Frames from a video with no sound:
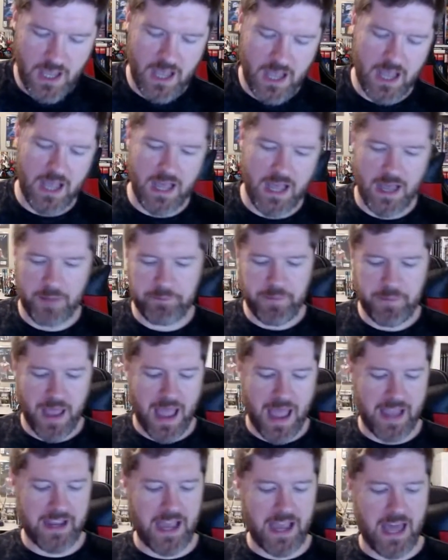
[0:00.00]
I
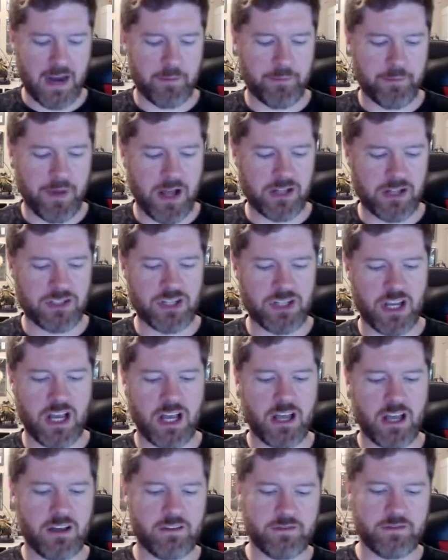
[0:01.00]
got a bunch
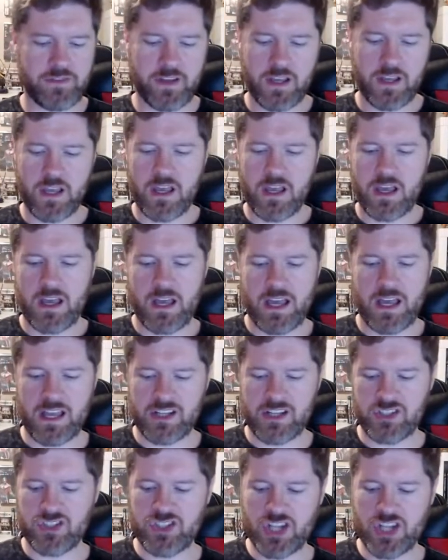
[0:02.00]
of
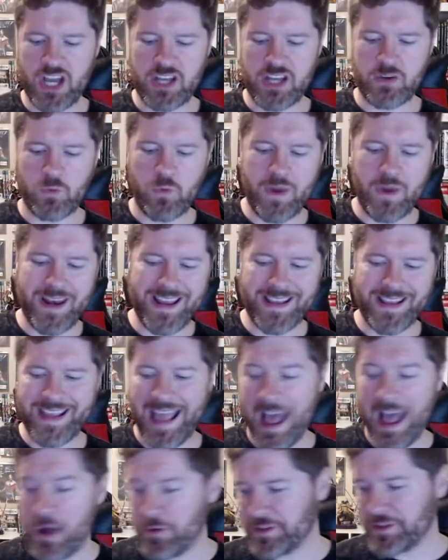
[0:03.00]
Judd Winnick
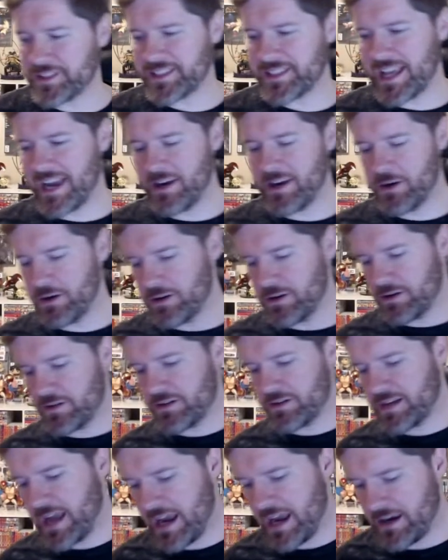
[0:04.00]
Outsider
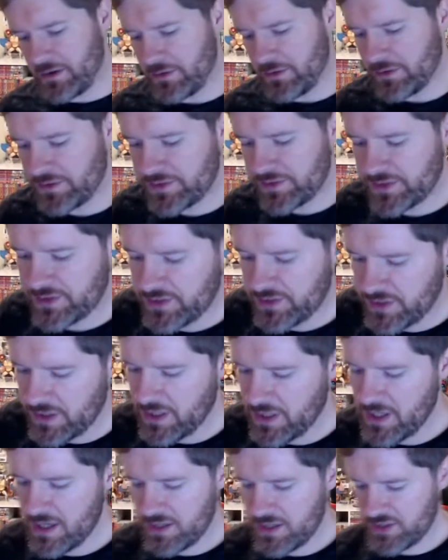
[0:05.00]
titles,
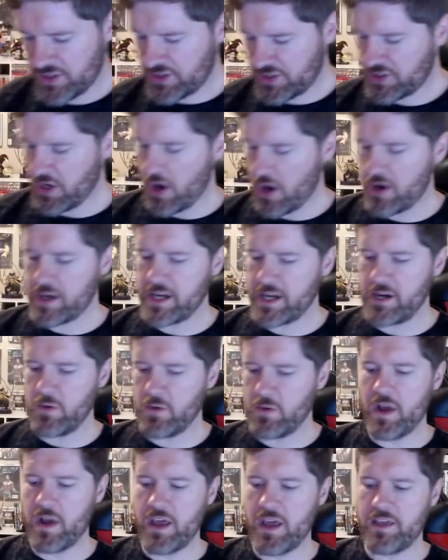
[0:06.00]
starting
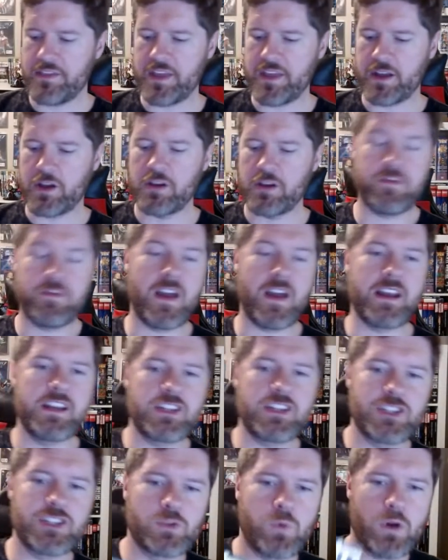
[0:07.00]
with, I couldn't find
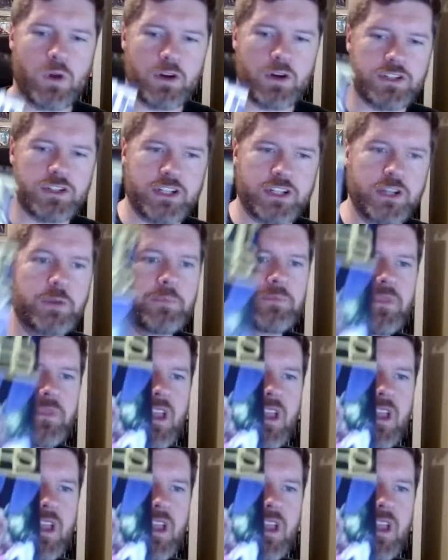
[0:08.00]
issues 1 or 2,